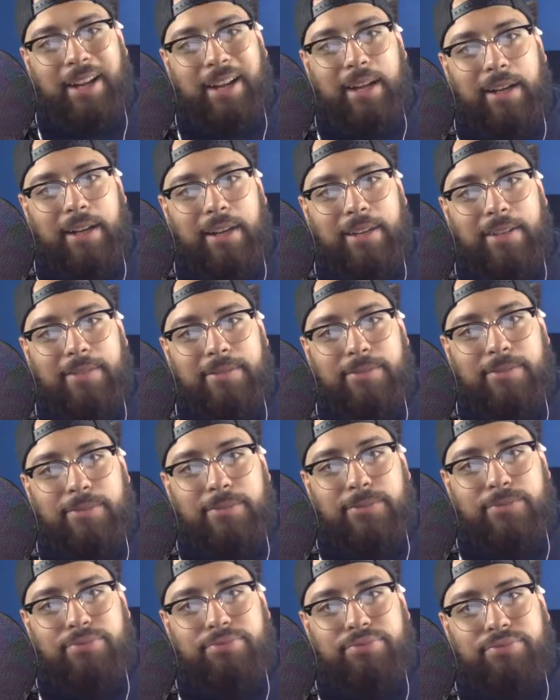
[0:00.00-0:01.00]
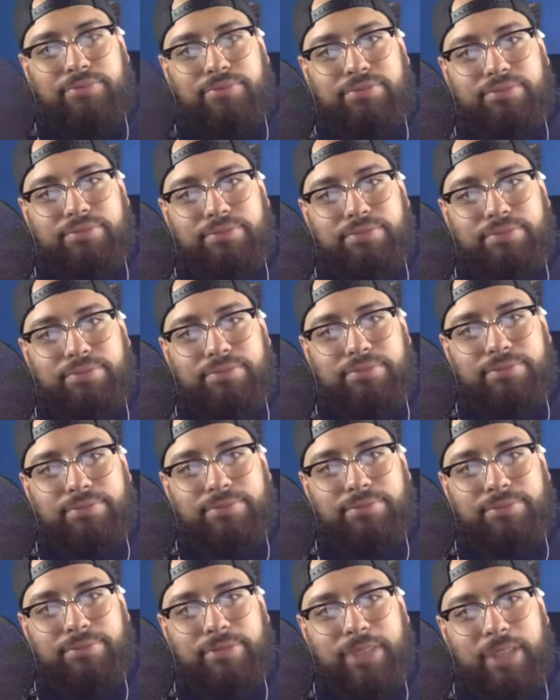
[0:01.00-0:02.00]
I'm
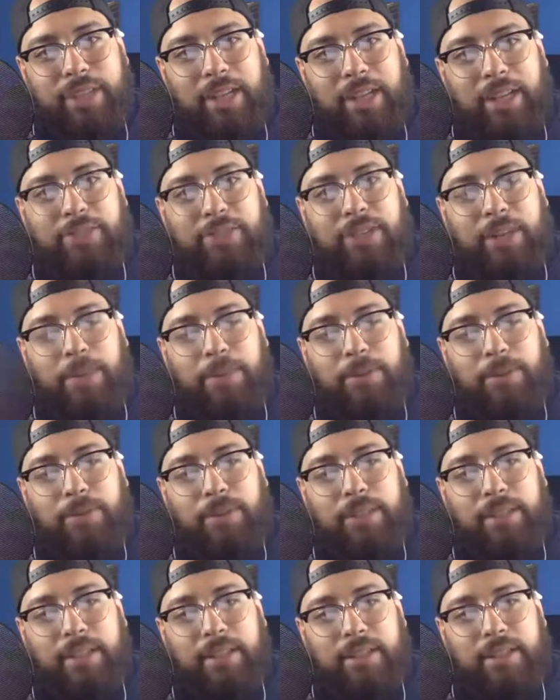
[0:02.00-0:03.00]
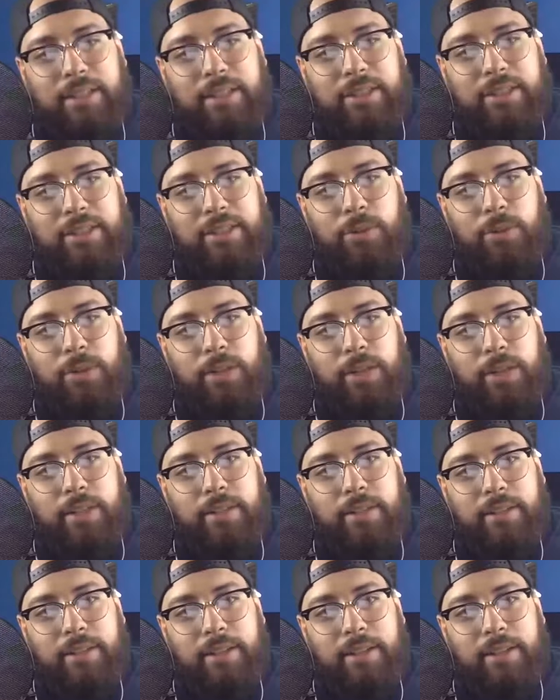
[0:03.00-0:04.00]
gonna run down a list real quick.